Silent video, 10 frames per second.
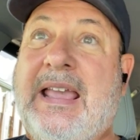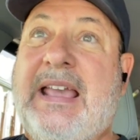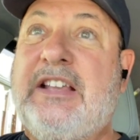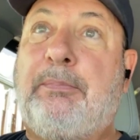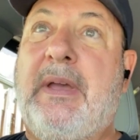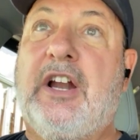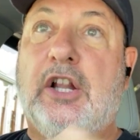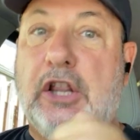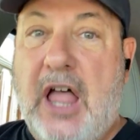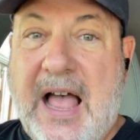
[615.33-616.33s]
He's been
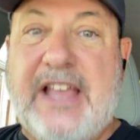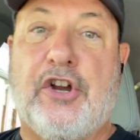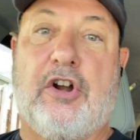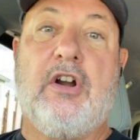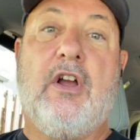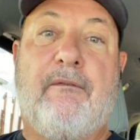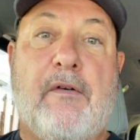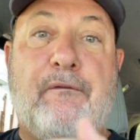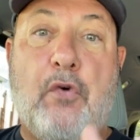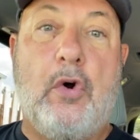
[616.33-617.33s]
a liar
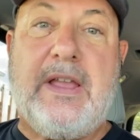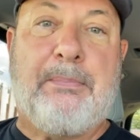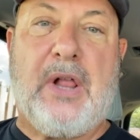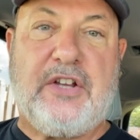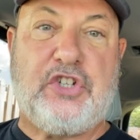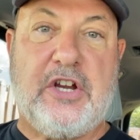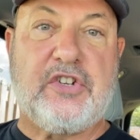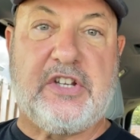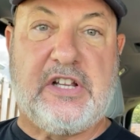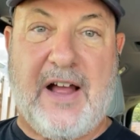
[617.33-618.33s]
for 40 plus
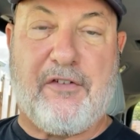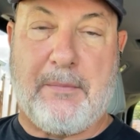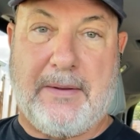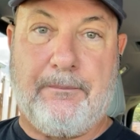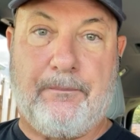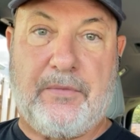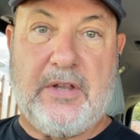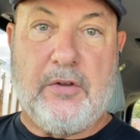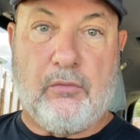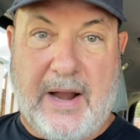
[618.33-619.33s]
years in government,
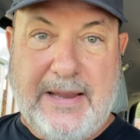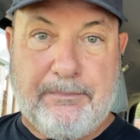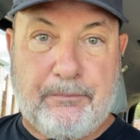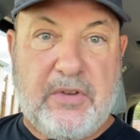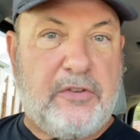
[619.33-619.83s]
right?